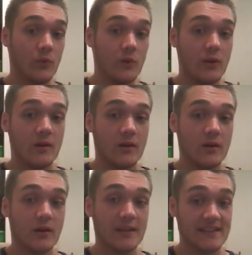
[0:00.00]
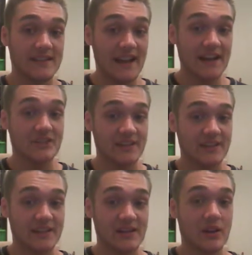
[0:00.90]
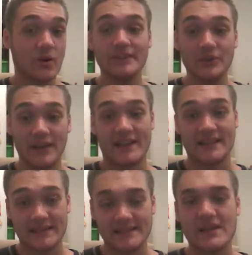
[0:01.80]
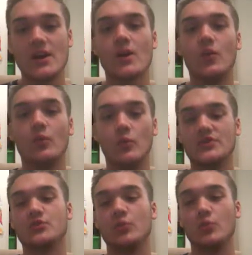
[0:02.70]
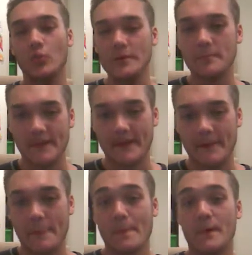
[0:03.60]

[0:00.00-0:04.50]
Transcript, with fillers: he's actually a really good antagonist, which would be,